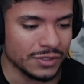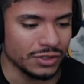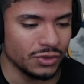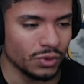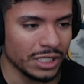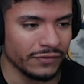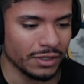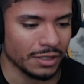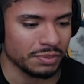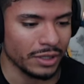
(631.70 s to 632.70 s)
You weren't even
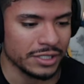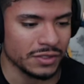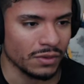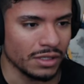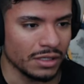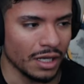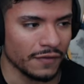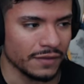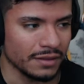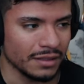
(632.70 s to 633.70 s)
under pressure or
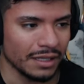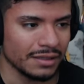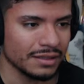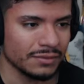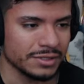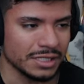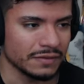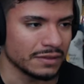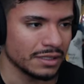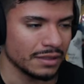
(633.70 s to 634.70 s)
nothing. Not not the
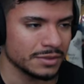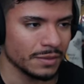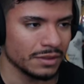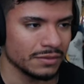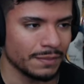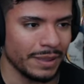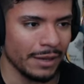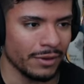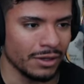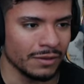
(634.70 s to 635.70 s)
receiver. i talking about Pat
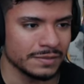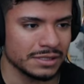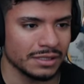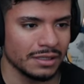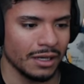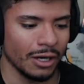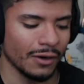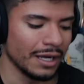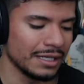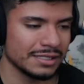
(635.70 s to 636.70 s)
Mahomes, whole
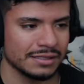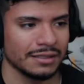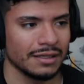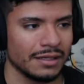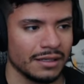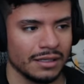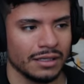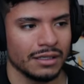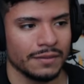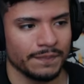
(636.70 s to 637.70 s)
ass.
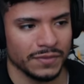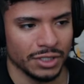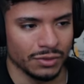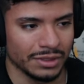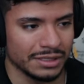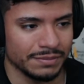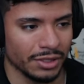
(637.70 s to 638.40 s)
You would, bro.